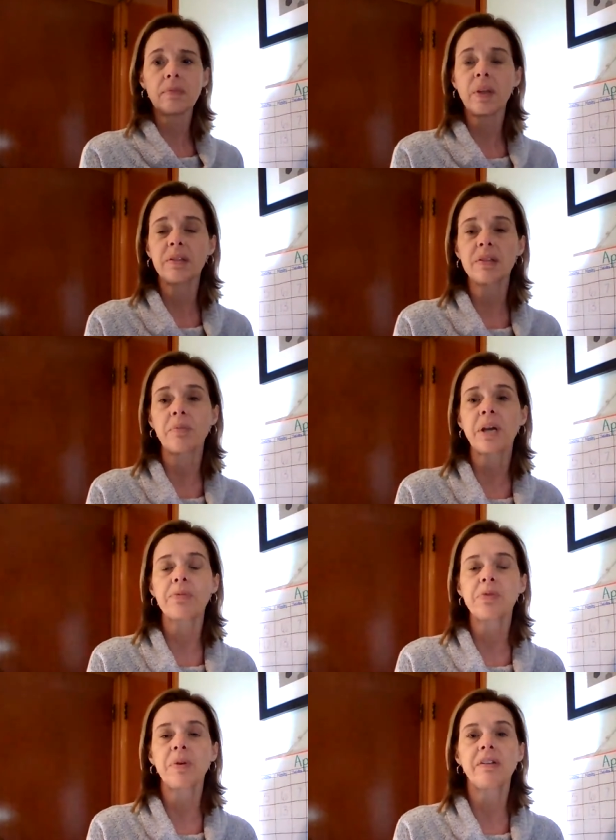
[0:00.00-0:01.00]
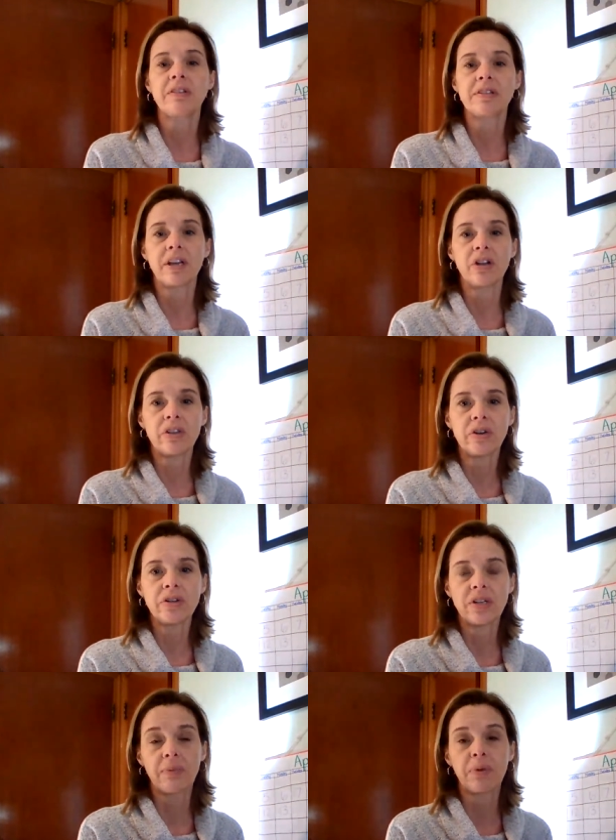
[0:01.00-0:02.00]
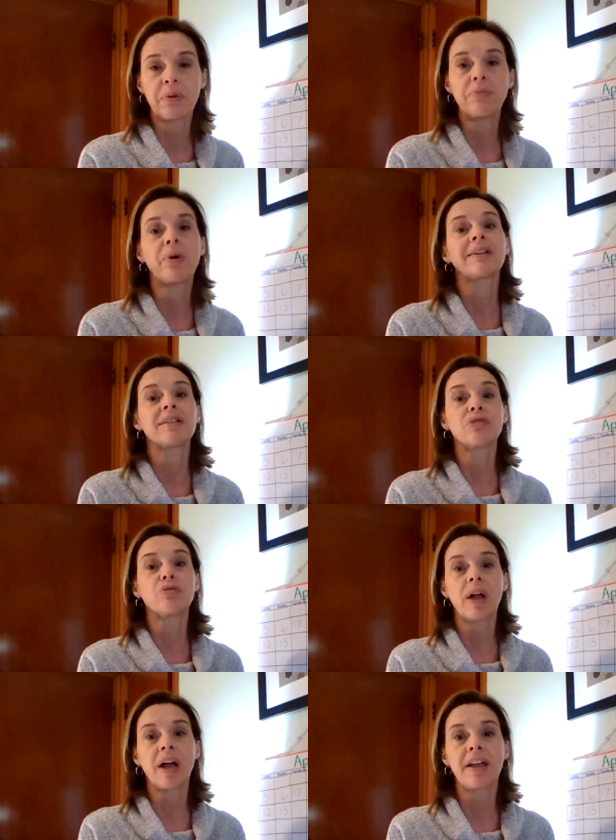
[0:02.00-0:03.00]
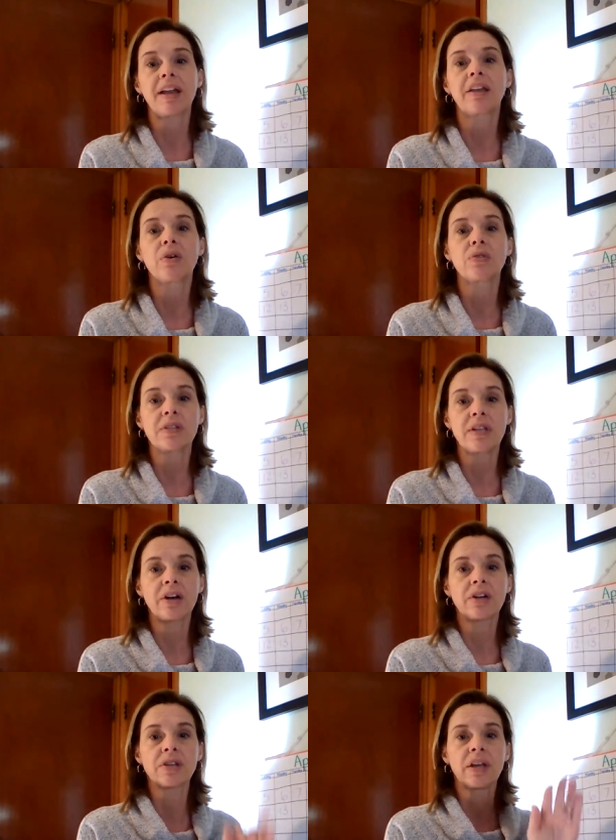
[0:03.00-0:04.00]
Sometimes we'd even say it a third time, and we'd practice writing those letters,